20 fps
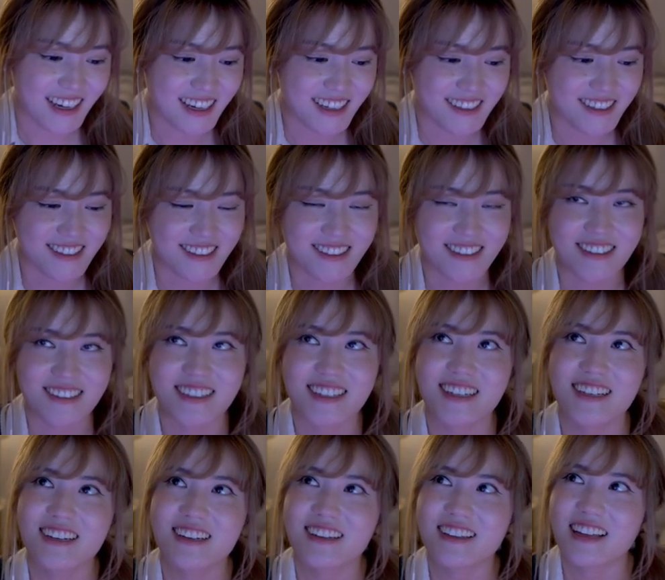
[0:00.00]
I
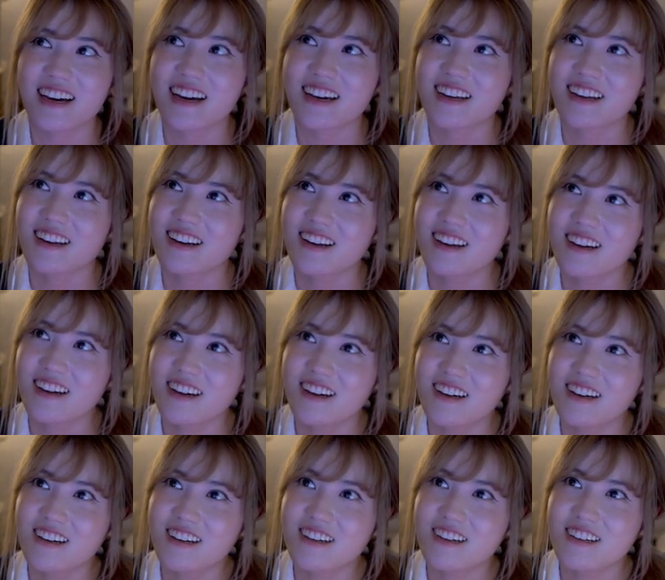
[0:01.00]
concluded that
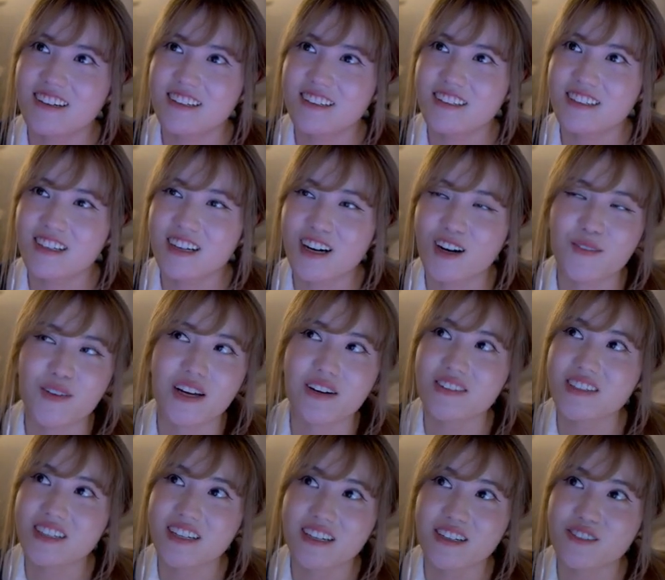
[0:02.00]
I'm
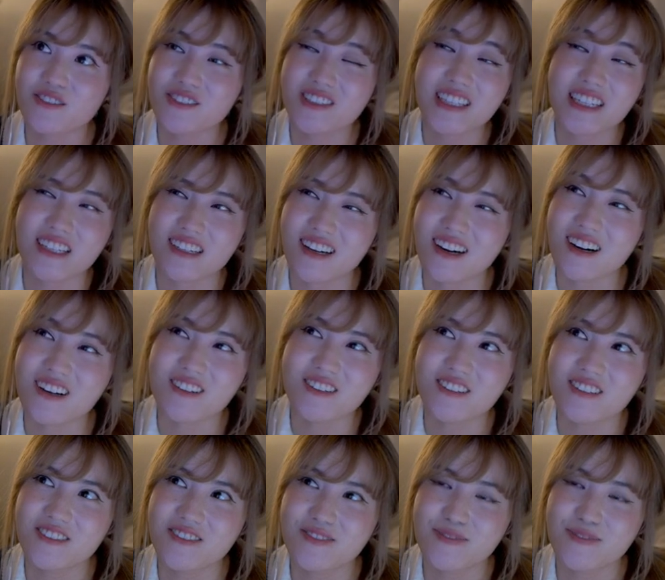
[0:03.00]
never going to really know.